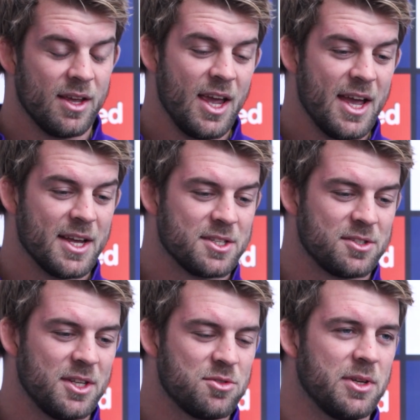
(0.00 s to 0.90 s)
Yeah,
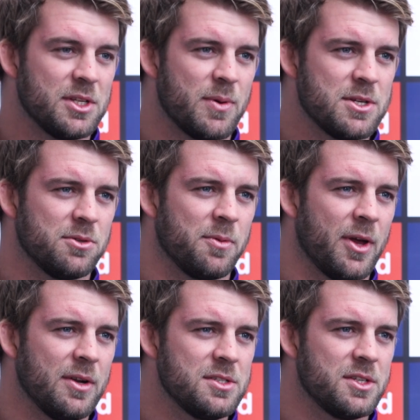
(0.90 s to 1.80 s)
it's really special, to be
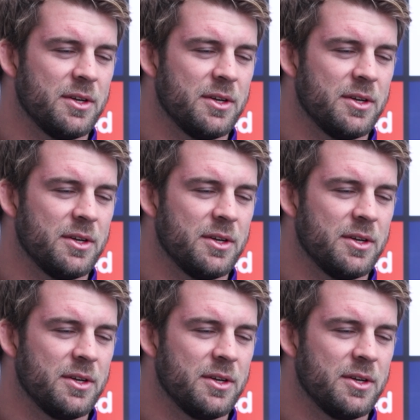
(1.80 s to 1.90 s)
honest.